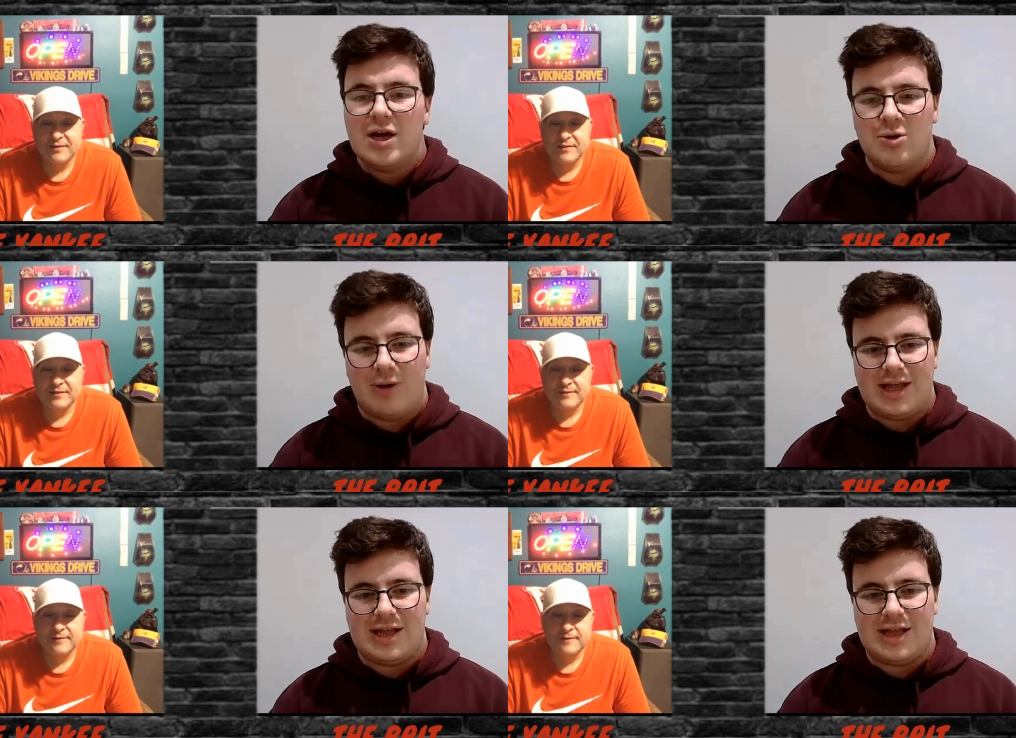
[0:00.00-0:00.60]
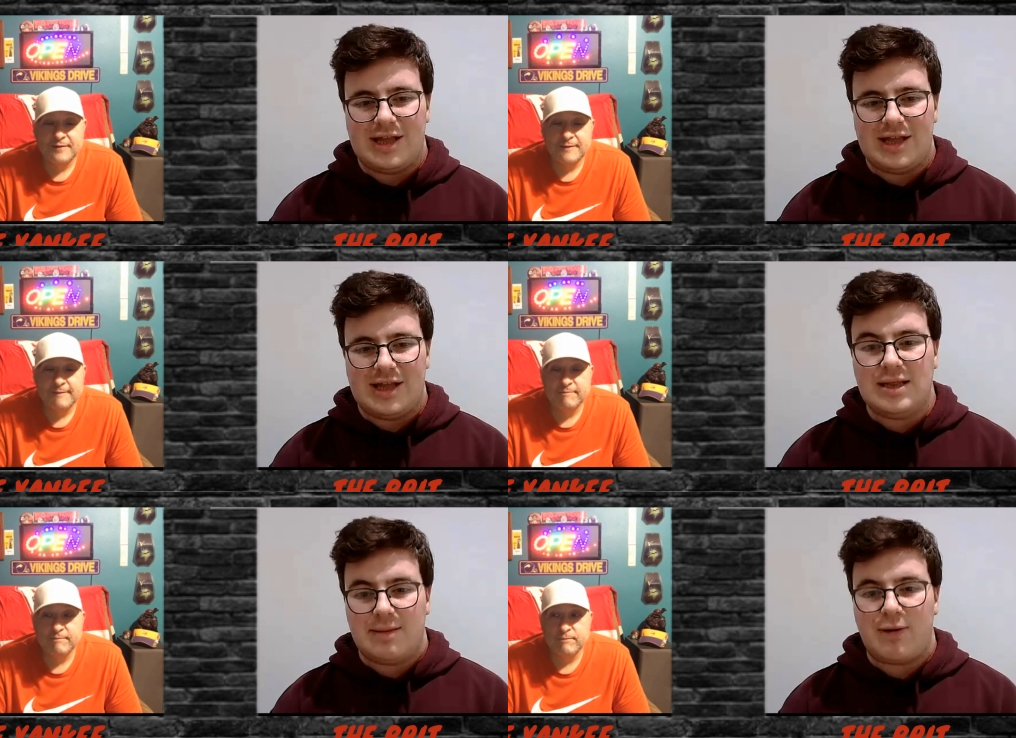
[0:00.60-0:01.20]
Speaker 1: The way that they're
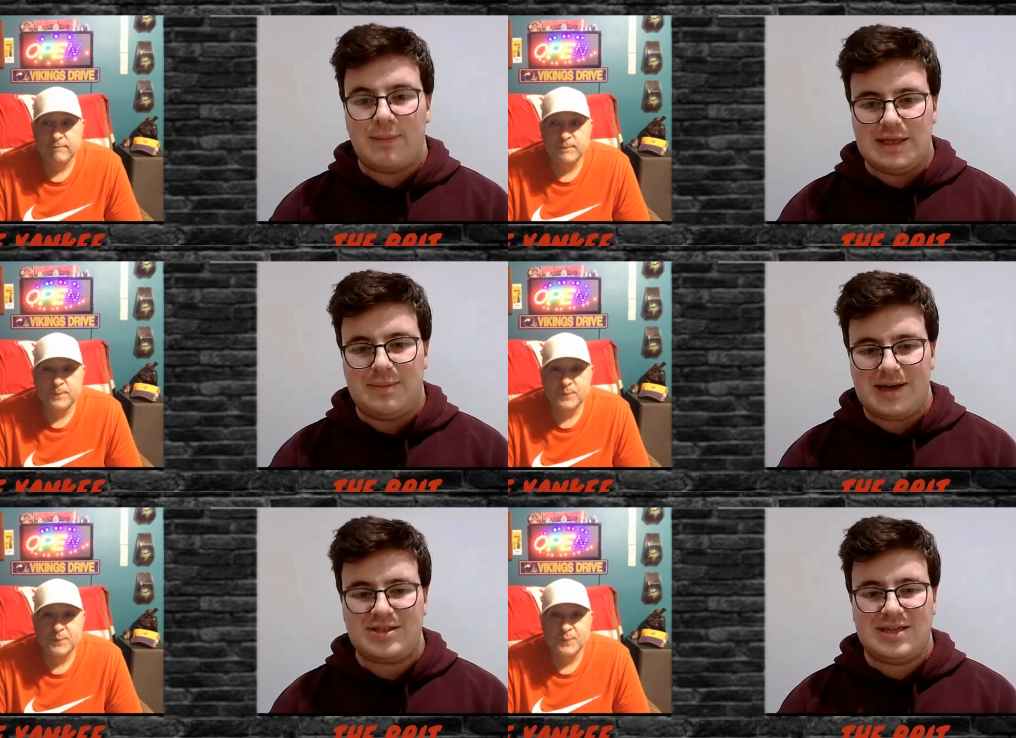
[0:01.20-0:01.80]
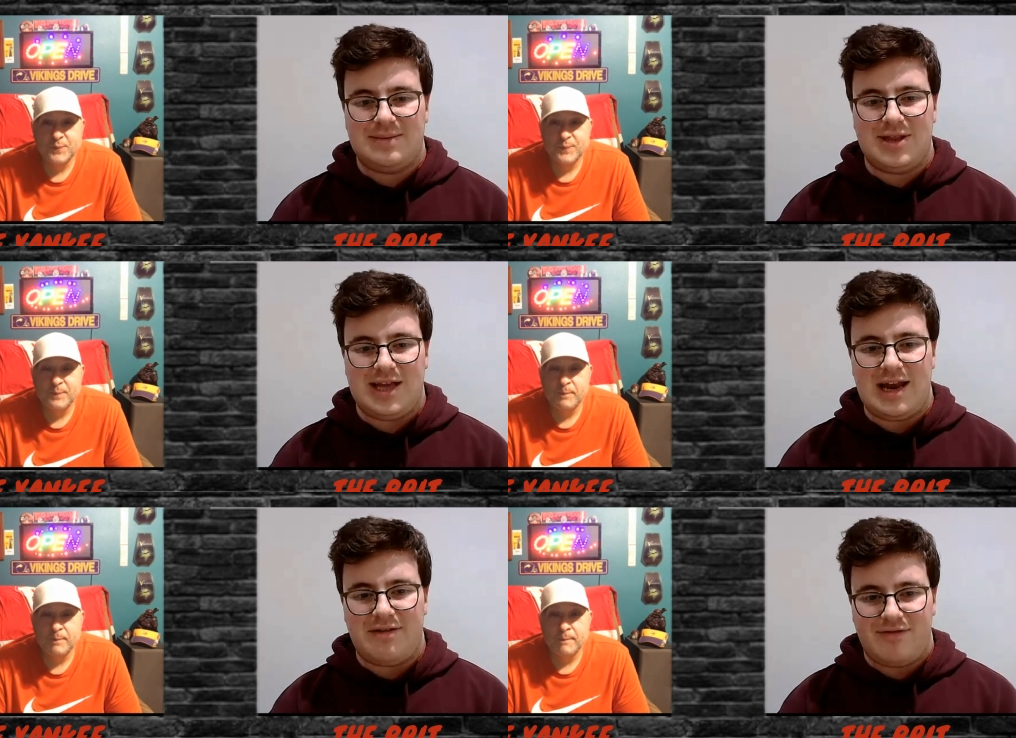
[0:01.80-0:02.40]
playing, they're probably the best team in
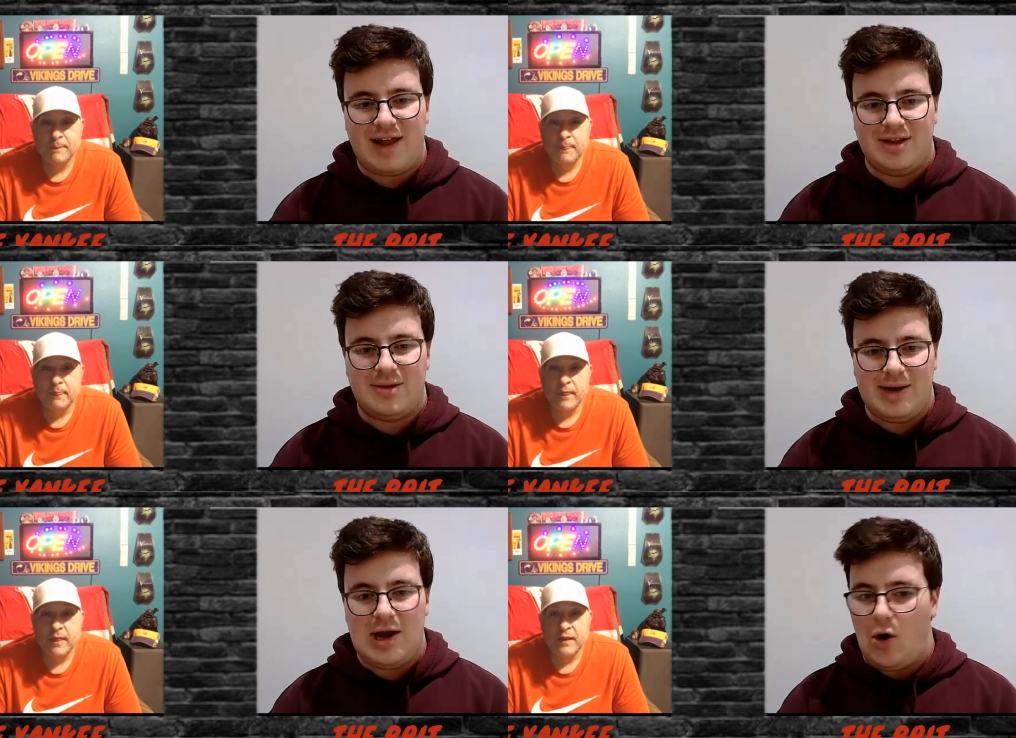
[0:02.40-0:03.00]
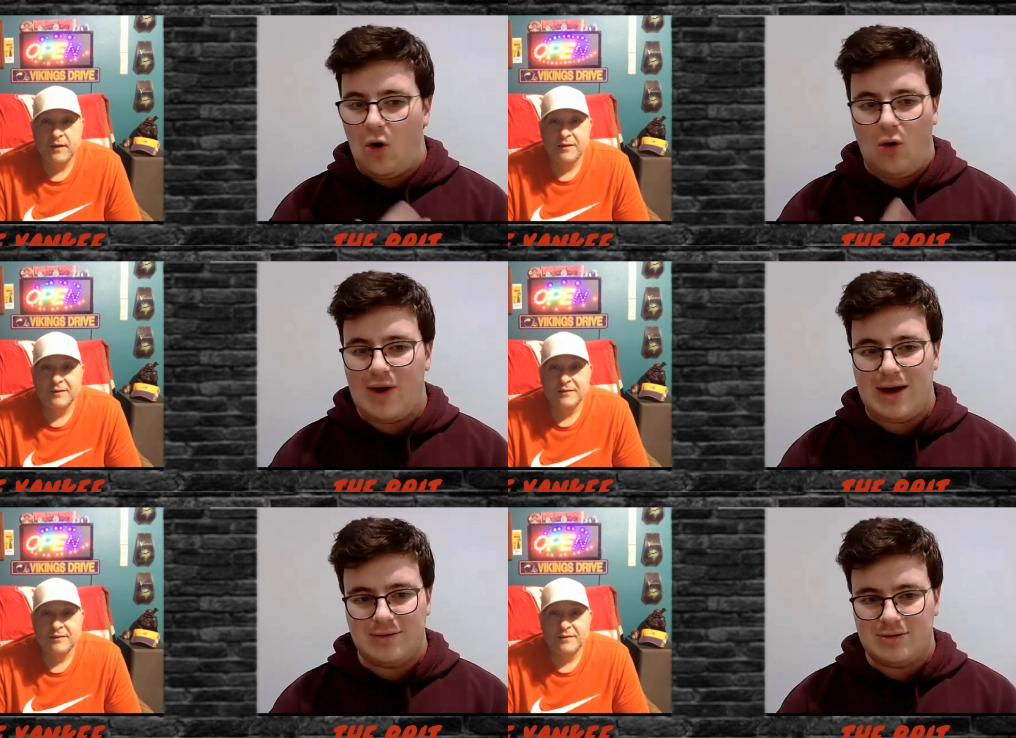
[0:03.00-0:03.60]
the NFL at the minute, all
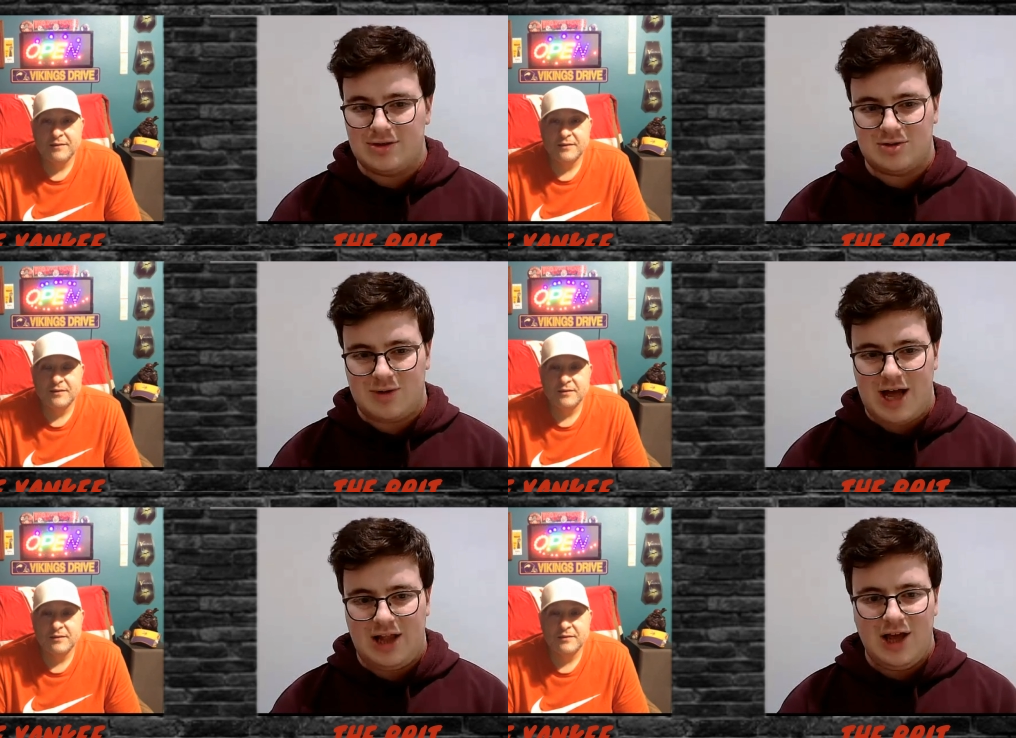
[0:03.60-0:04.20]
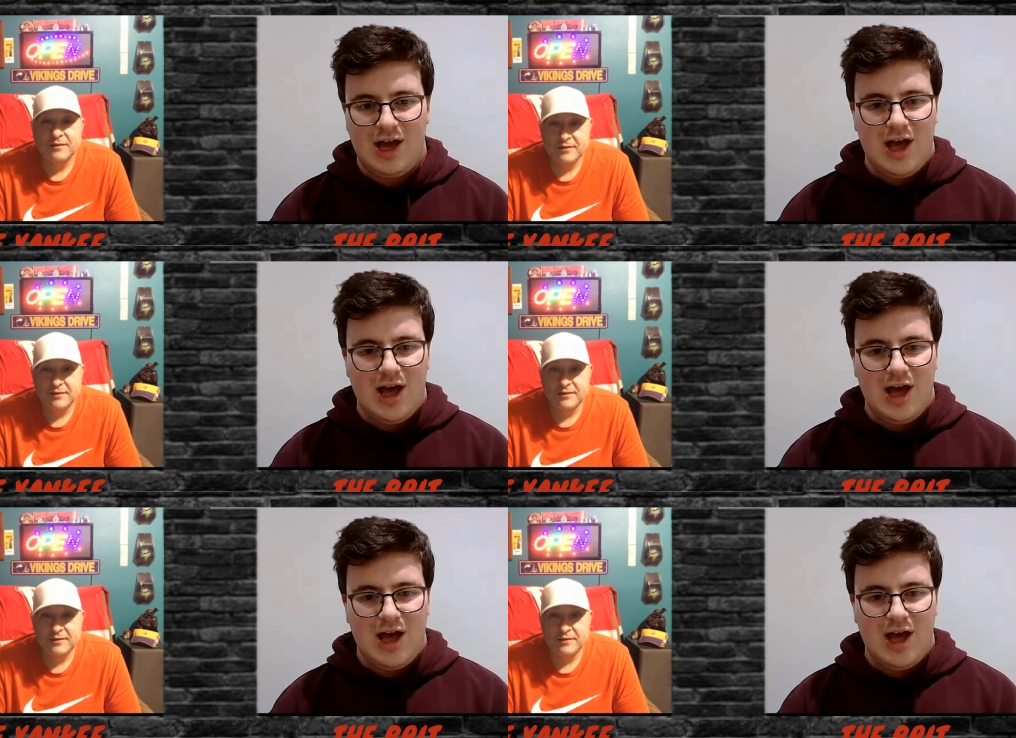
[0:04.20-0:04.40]
round as well.